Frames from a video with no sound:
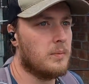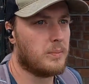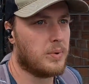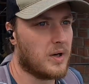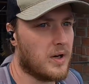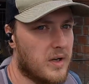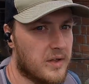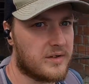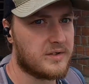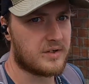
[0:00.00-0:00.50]

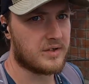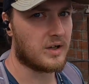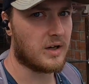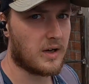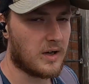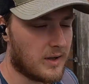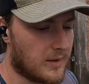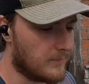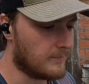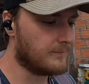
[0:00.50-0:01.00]
But
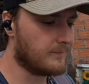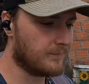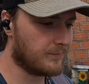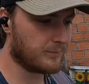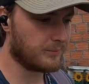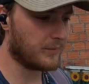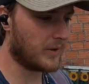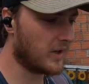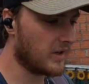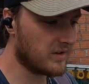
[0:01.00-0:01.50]

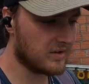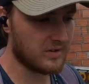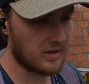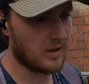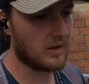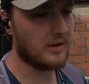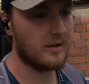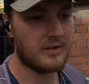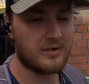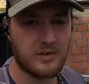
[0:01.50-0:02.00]

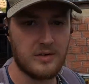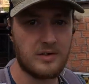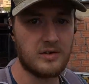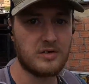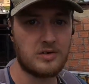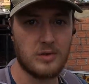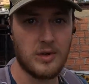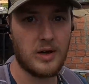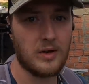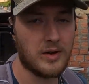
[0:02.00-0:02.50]
Manizales and the
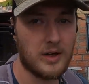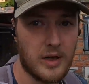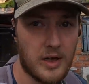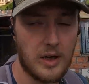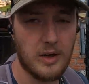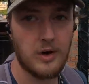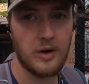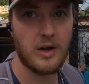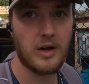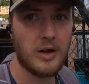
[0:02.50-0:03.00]
surrounding
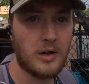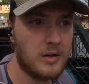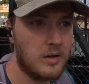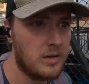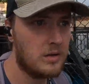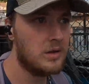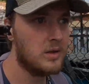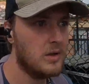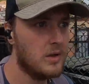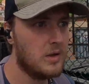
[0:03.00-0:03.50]
area,
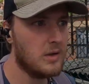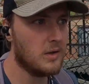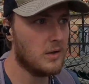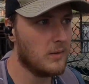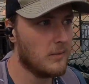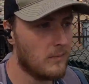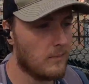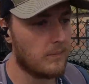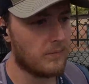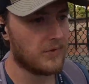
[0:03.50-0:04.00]

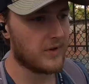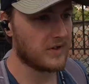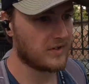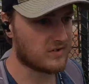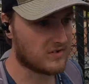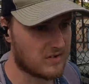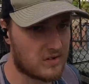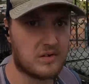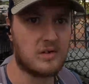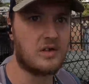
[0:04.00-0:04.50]

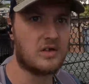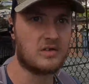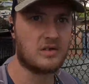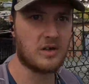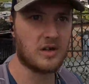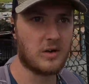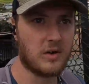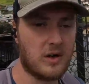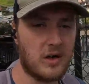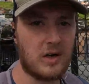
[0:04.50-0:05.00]
this
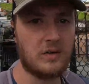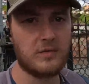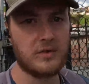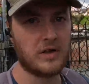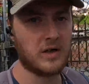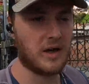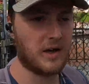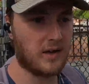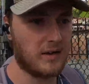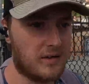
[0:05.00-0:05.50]
area of
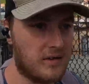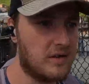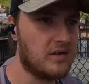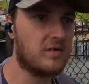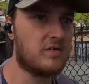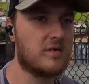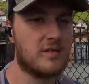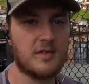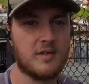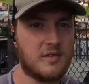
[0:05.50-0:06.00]
the
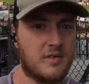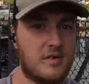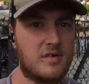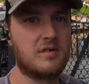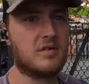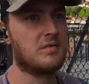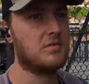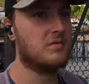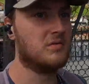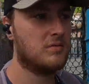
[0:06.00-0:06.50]
Andes is
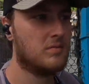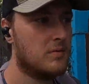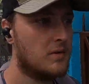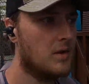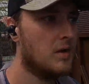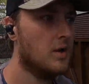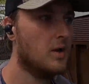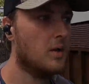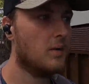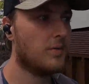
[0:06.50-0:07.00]

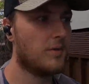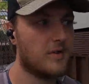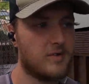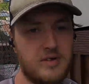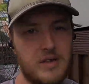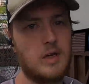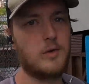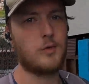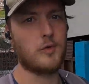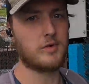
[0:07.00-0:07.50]
the
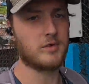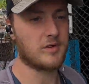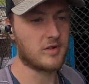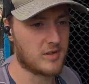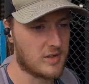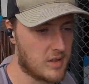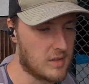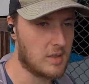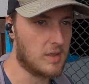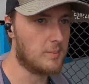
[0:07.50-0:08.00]
safest
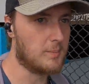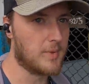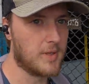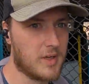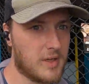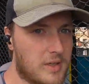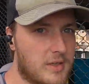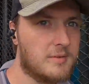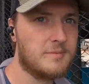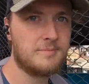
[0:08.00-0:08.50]
in
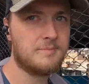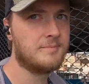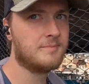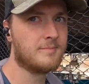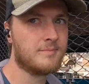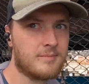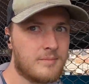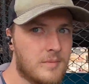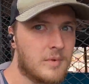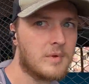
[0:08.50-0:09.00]
Colombia.
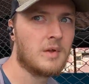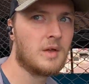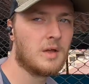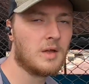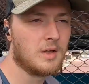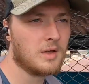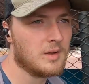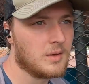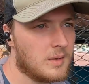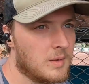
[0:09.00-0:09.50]

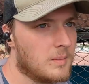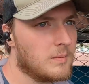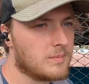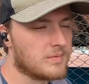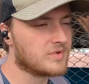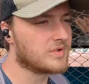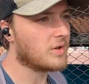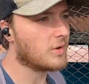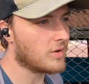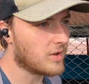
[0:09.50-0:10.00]

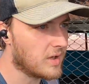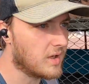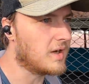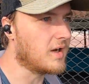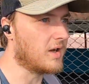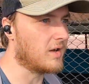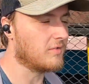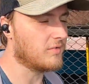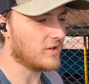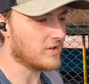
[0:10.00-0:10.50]
So
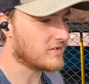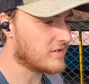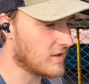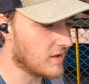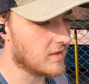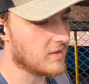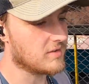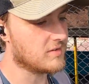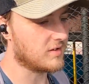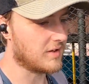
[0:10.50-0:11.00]
yeah, if I say
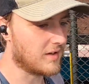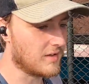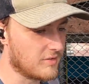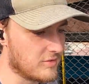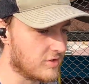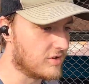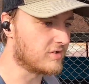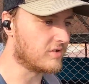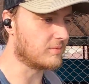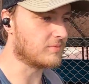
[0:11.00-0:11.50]
like
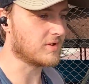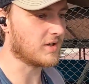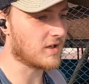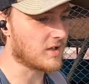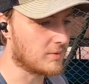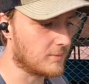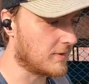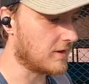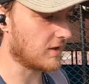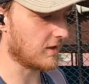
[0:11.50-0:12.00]
dangerous, I'm
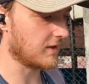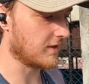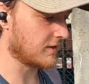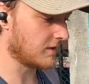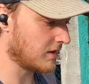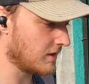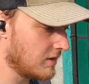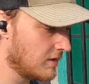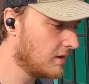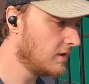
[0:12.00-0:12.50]
talking about like
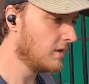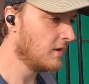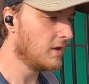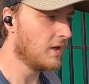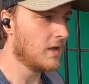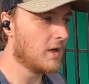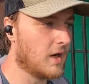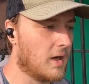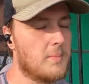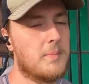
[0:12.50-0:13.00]

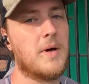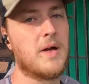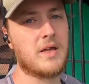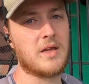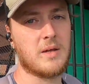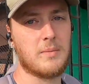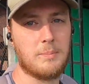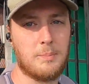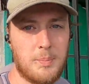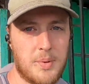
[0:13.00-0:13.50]
I might
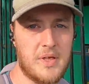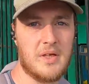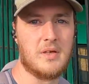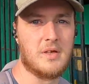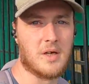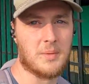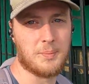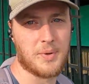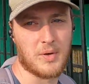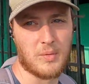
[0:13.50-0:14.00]
get
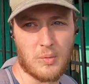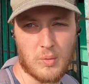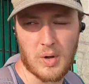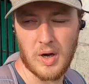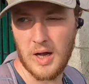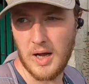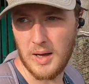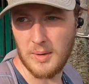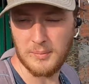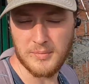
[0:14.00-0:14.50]
beaten up and
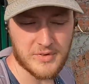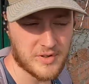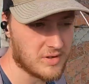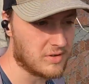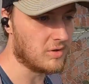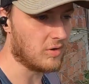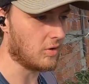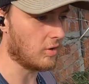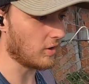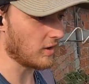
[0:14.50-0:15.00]
robbed,
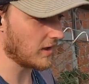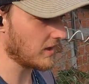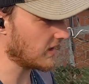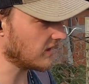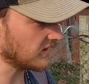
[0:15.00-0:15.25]
or I